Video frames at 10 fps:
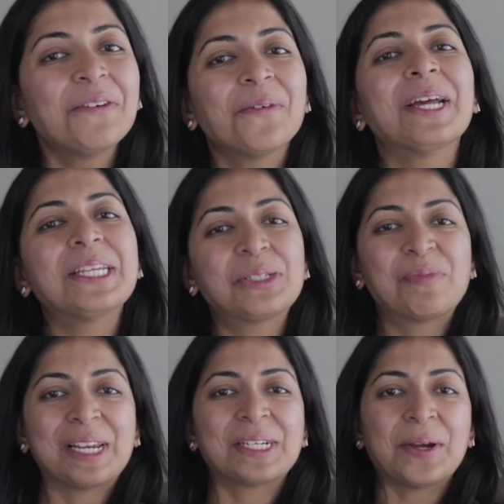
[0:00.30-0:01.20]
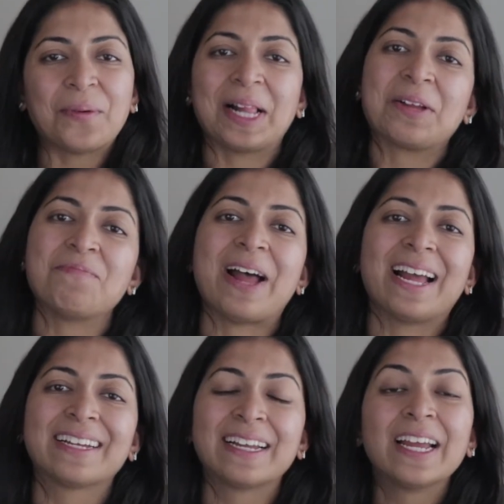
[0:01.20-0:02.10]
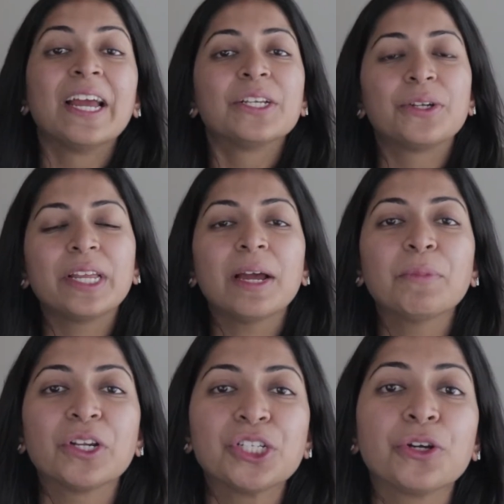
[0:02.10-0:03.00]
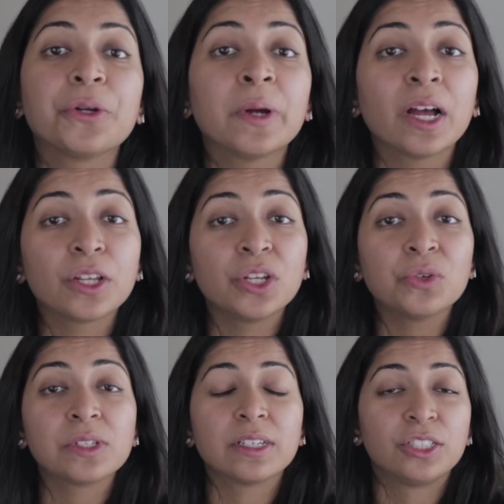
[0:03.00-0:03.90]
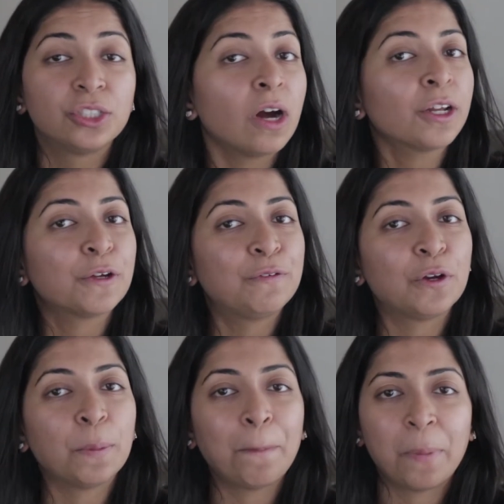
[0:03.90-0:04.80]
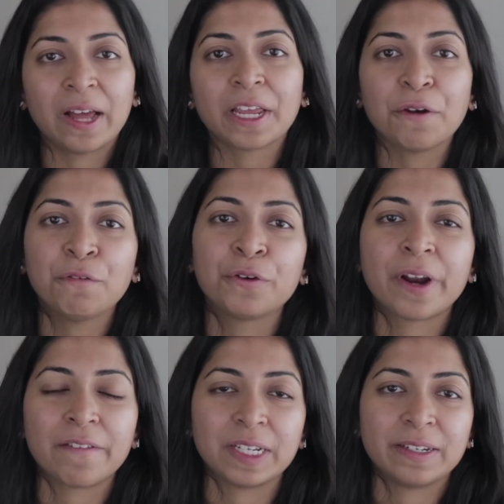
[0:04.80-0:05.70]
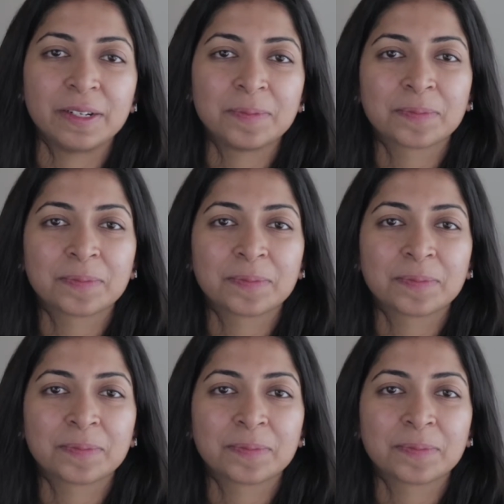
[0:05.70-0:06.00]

everyone, it's Belinda, welcome back. Today I'm going to show you how to use the DocuFlow plugin for Revit.